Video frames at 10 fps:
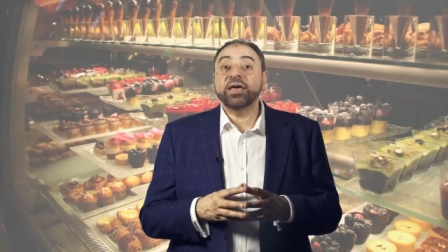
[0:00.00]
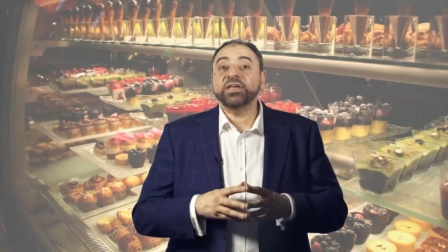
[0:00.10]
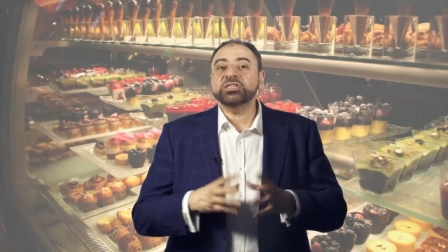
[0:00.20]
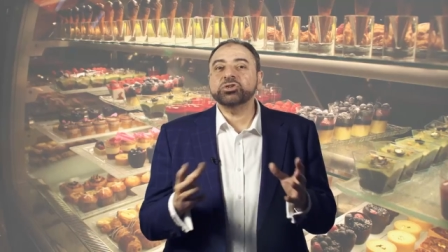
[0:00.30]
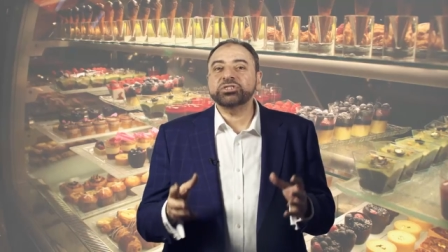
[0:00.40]
and
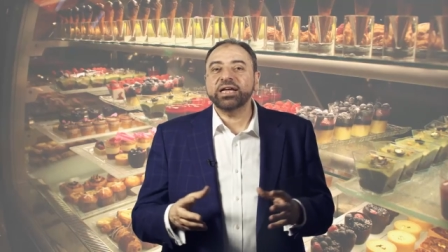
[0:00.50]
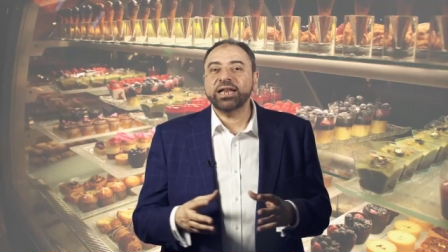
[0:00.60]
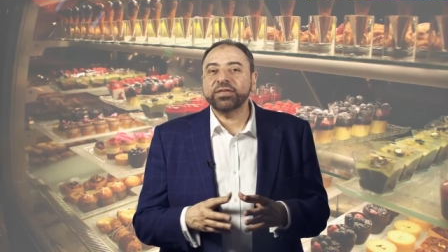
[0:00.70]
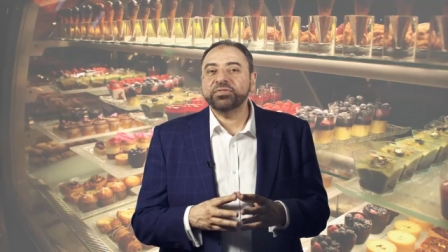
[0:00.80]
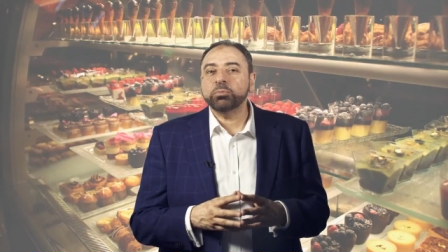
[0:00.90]
that
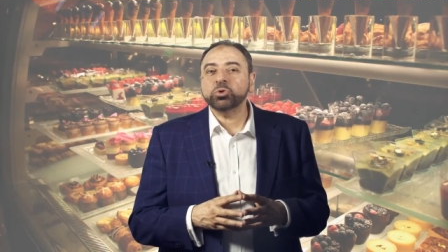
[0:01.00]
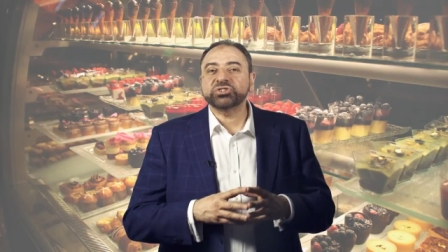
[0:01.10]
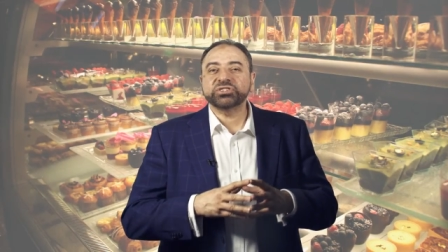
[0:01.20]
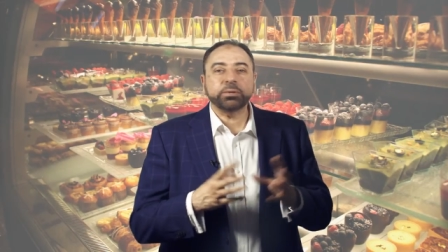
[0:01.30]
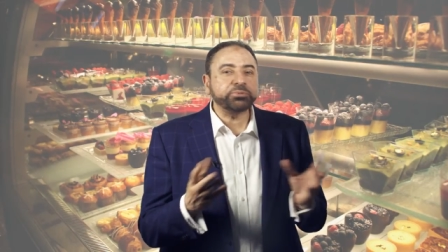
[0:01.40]
hotel had the
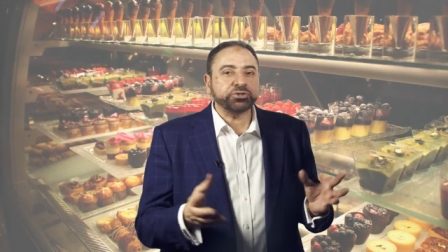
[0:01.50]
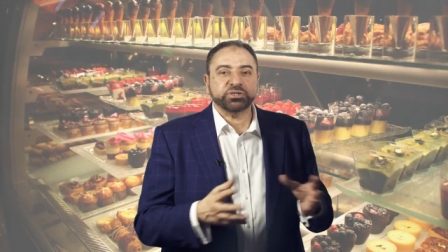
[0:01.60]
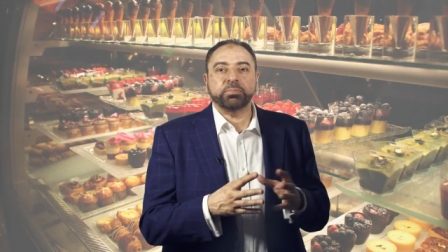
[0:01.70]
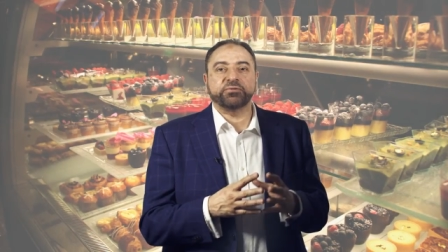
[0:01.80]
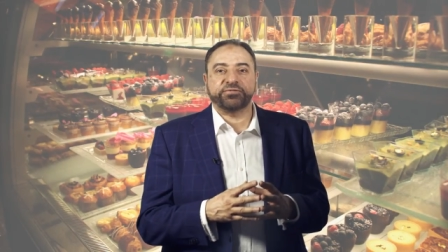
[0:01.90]
most
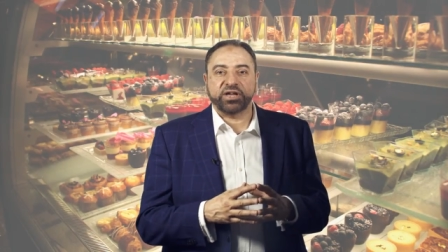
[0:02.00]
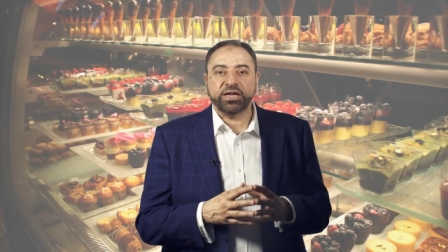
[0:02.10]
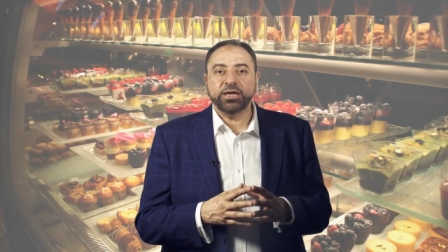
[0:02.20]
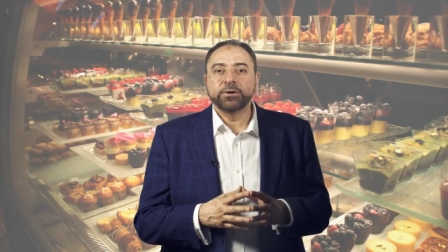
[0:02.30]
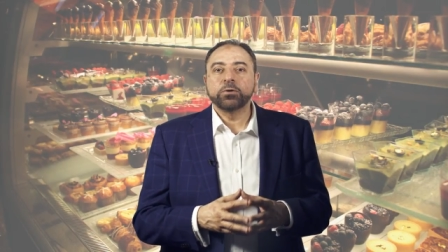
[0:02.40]
sumptuous
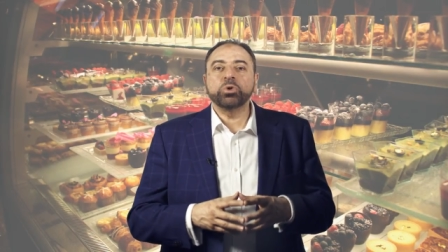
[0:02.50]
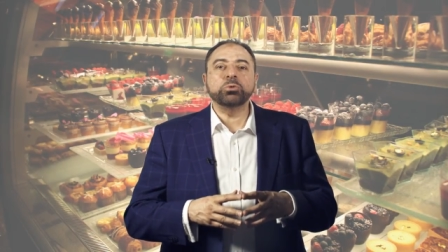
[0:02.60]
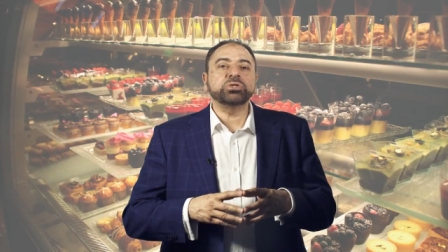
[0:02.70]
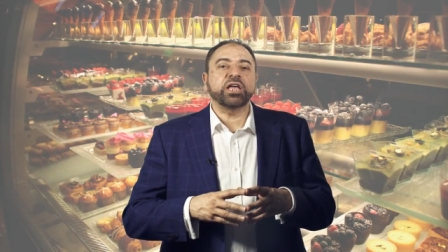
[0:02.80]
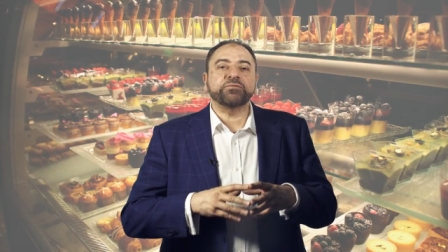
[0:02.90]
buffet, we
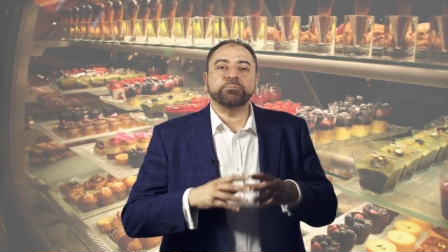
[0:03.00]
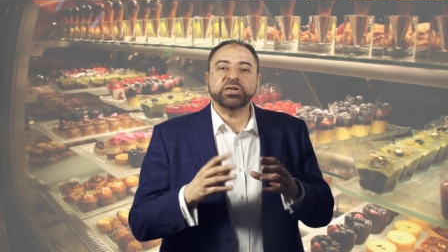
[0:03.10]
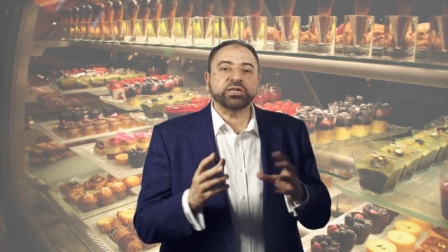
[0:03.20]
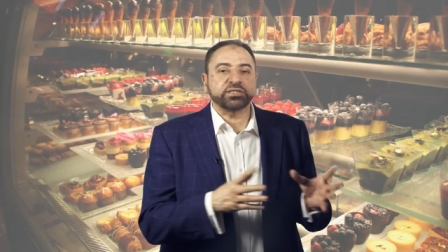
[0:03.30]
would have been